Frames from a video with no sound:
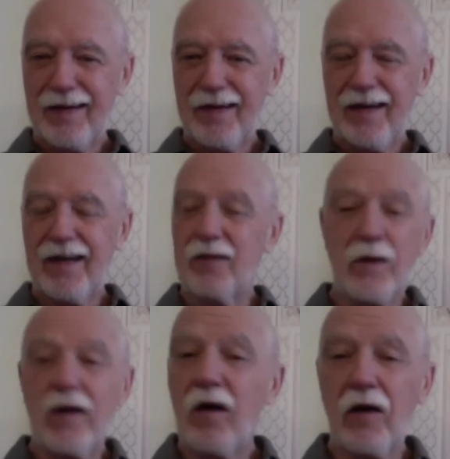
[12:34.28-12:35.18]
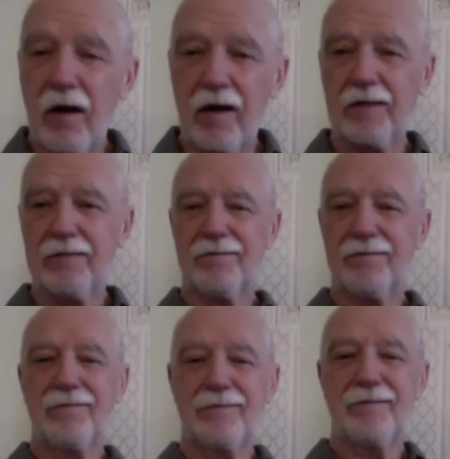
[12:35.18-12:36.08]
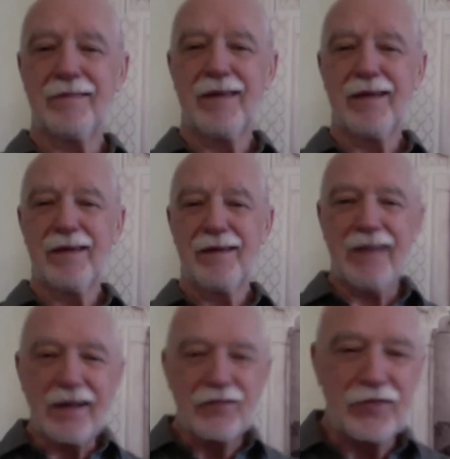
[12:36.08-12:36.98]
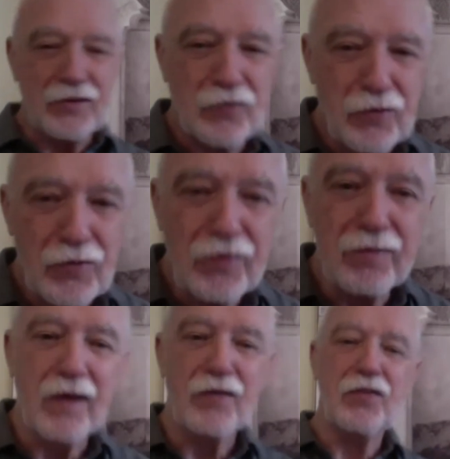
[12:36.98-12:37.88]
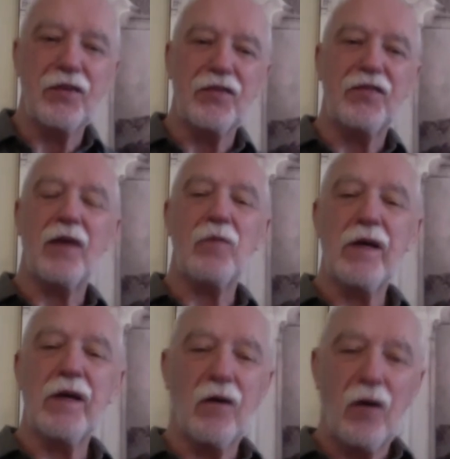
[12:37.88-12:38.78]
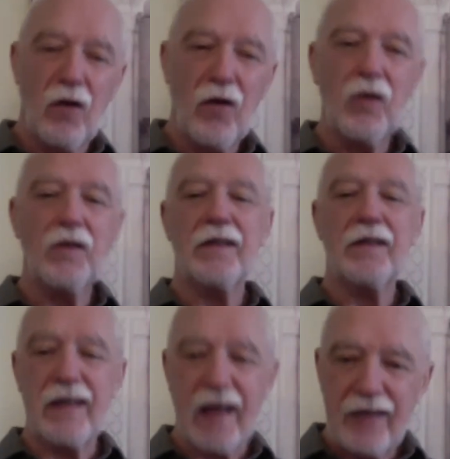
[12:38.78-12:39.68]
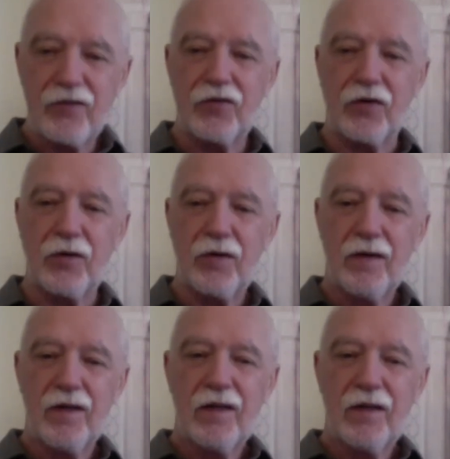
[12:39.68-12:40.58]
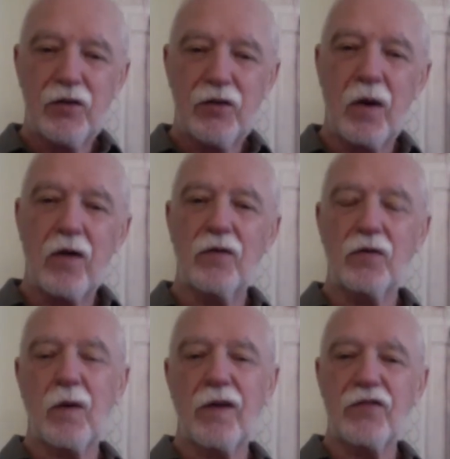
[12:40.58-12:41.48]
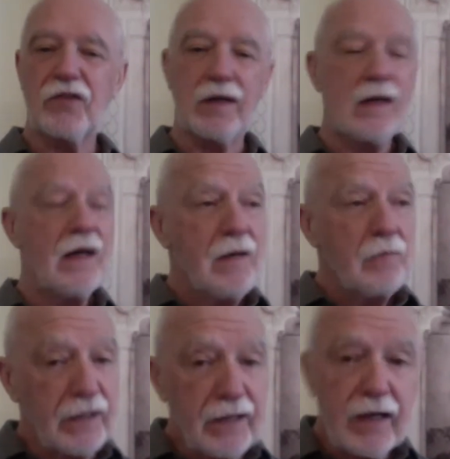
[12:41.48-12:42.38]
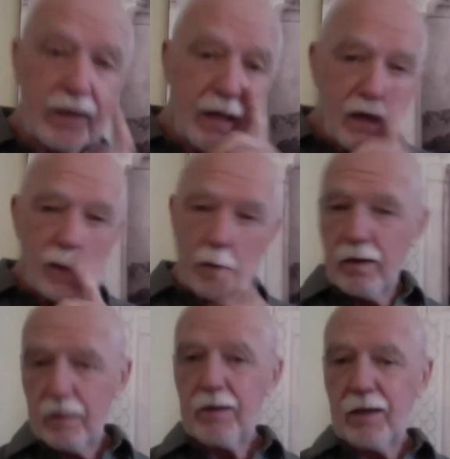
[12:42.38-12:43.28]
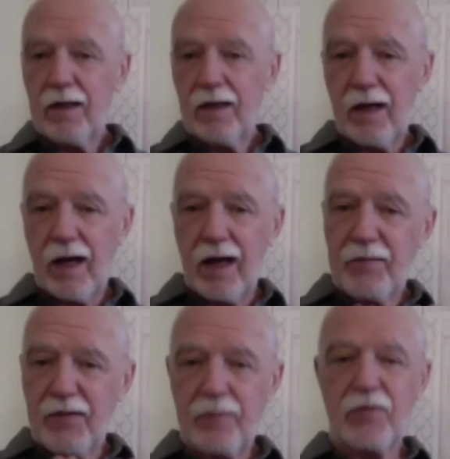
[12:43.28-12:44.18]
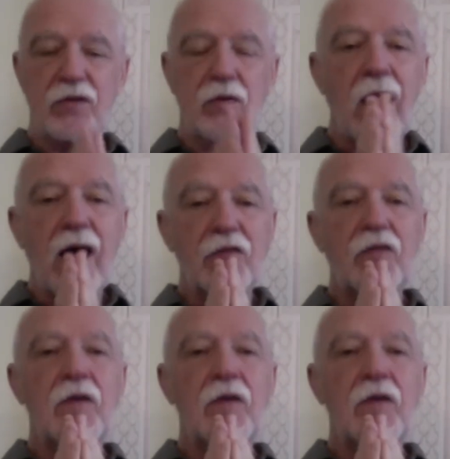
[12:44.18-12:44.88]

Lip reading: And we all are. That's the truth of us, is that we are all the answer to our own question. But then again, I'm tempted to ask,